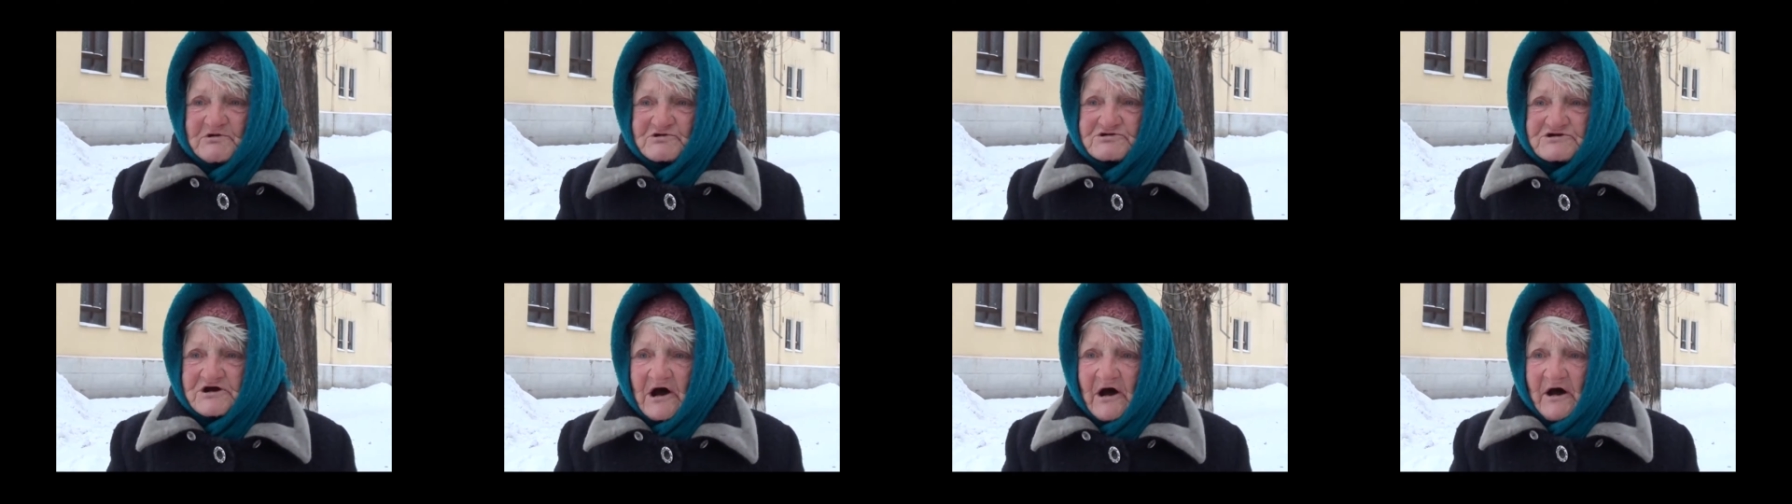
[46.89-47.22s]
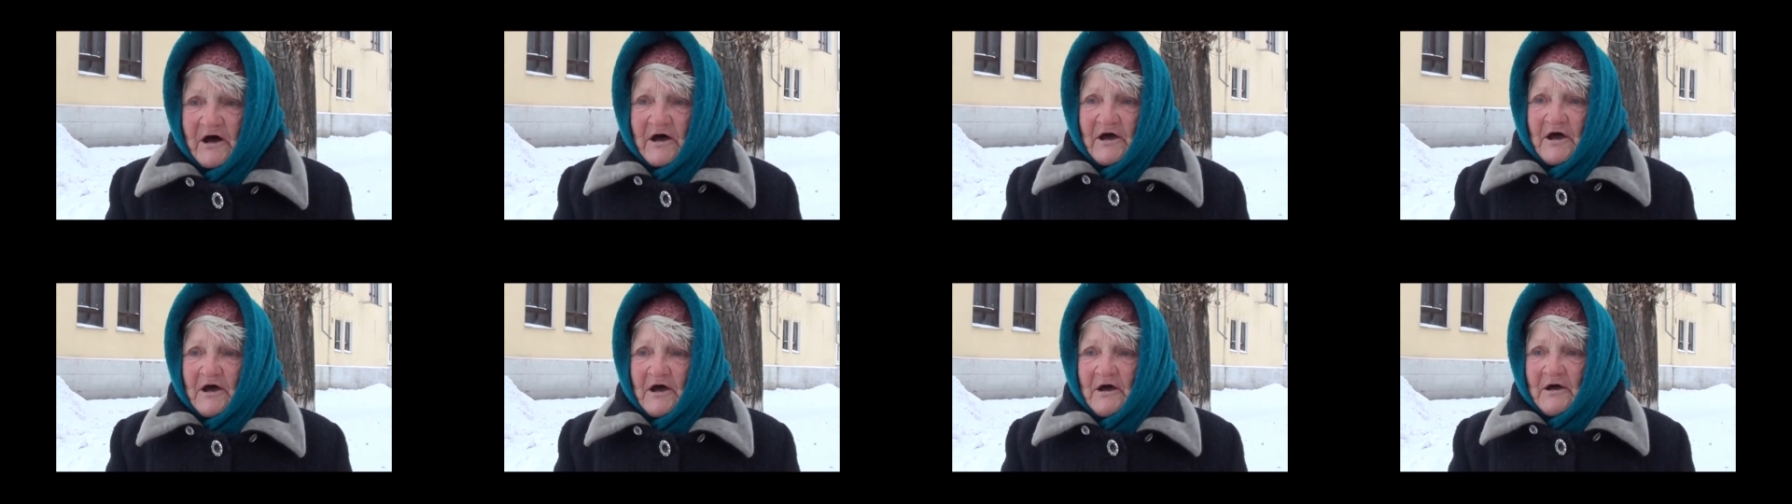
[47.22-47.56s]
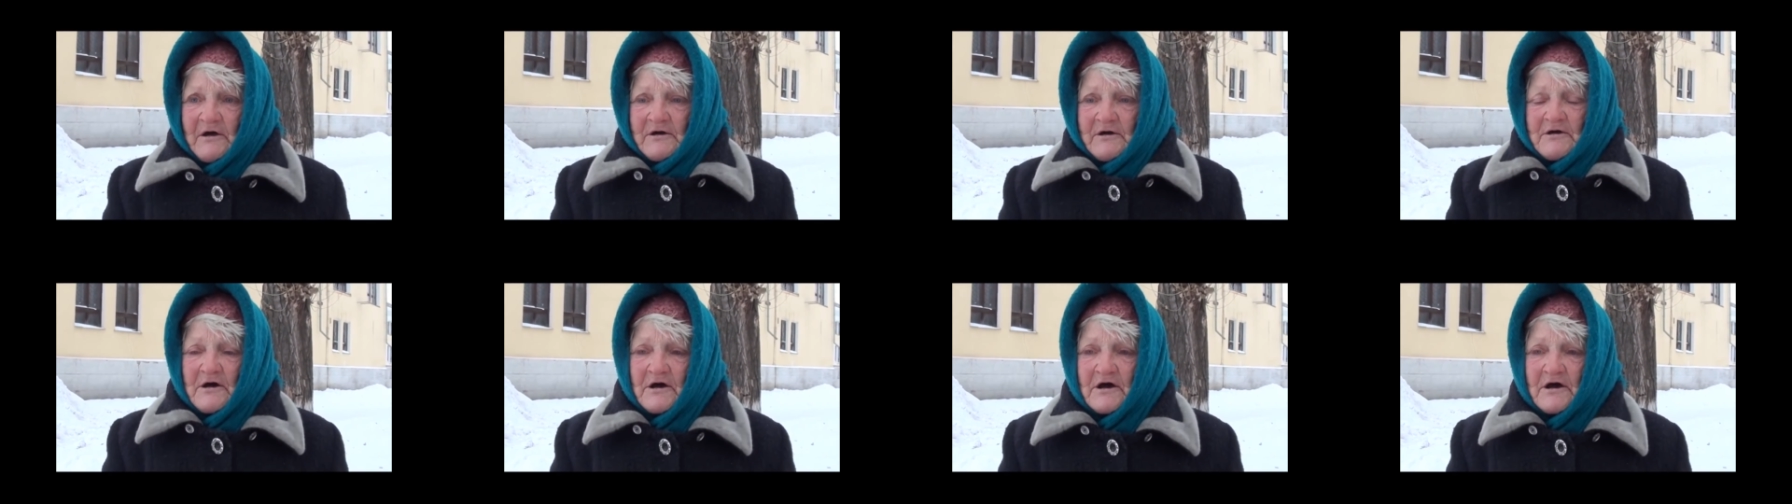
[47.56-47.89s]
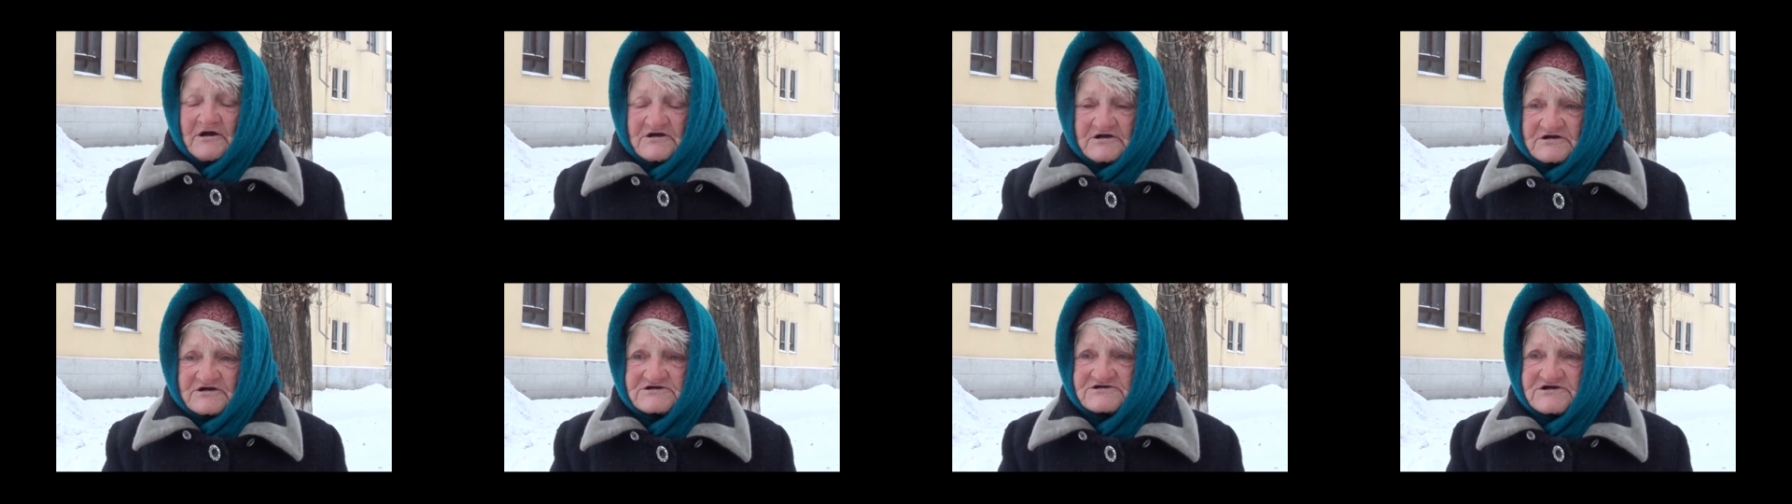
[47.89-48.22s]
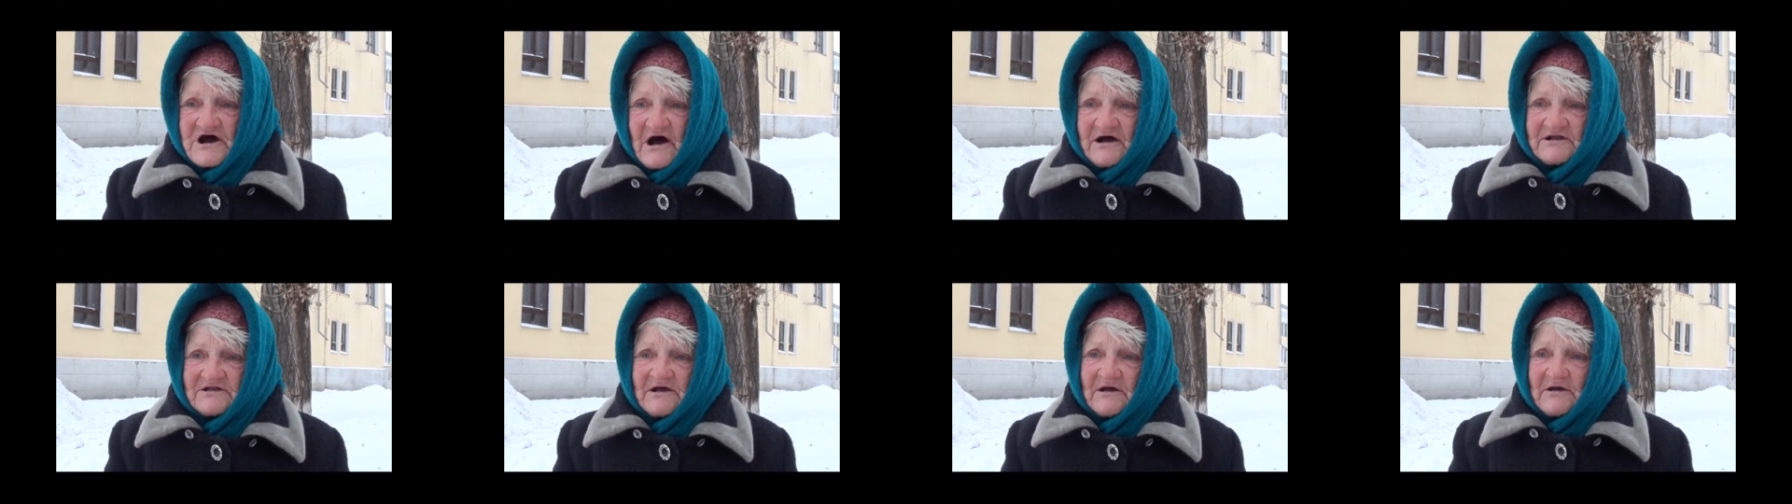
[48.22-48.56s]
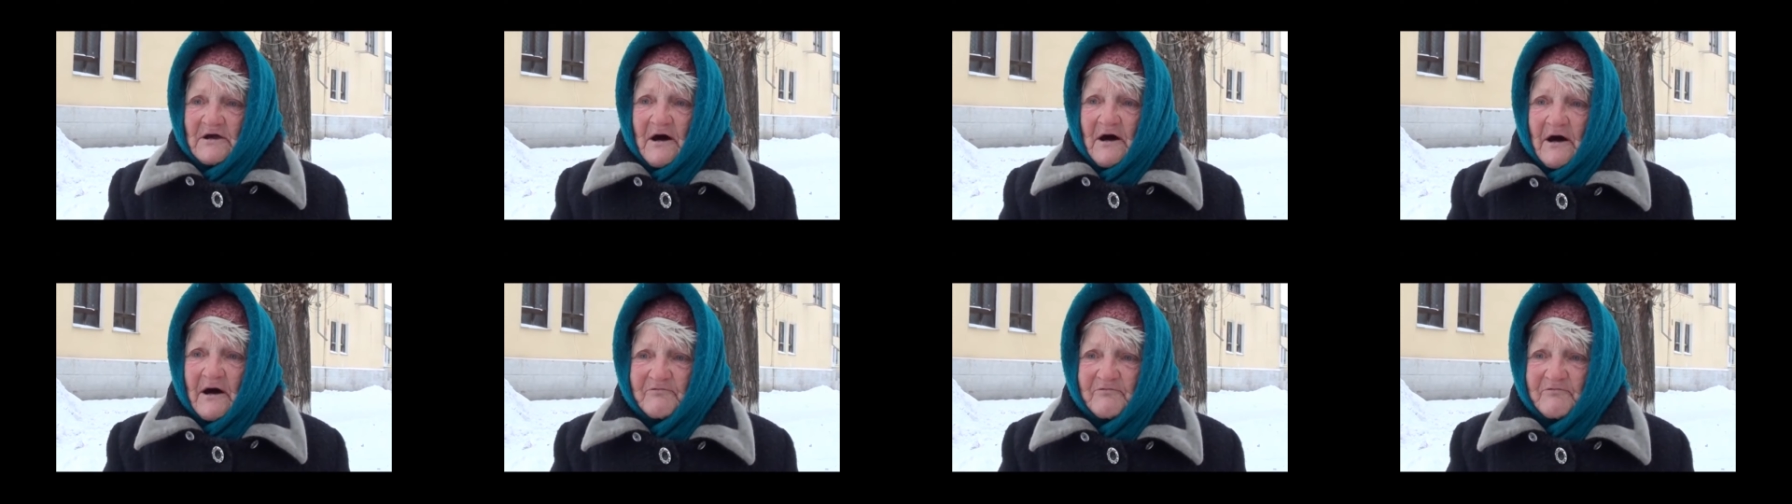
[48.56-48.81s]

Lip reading: like Ukrainian army.